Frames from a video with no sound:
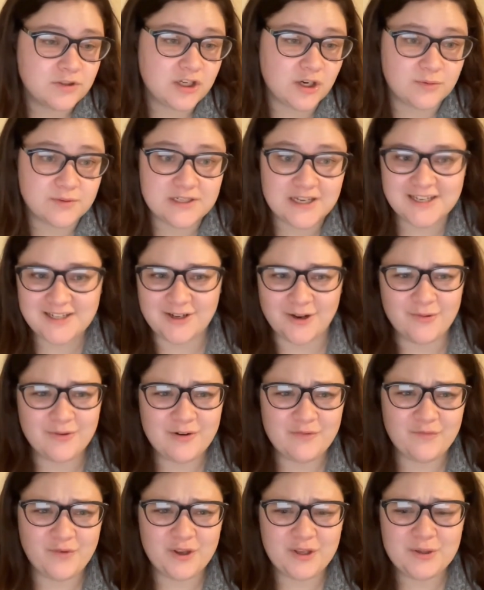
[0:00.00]
you know, take note
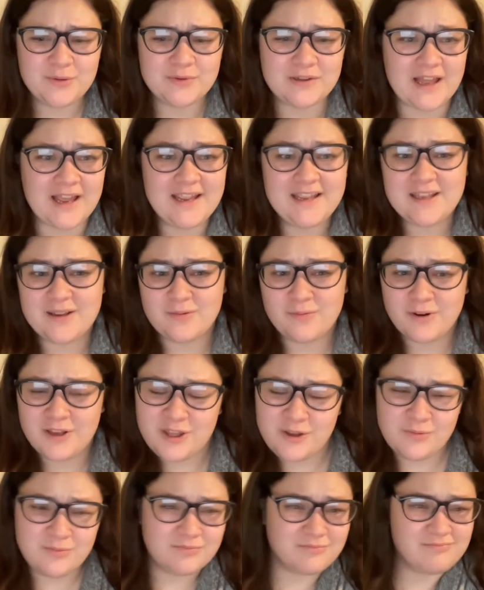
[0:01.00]
of what you like and what
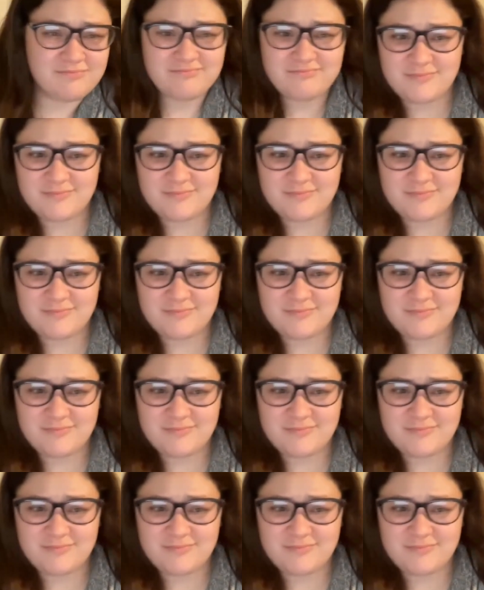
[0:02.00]
you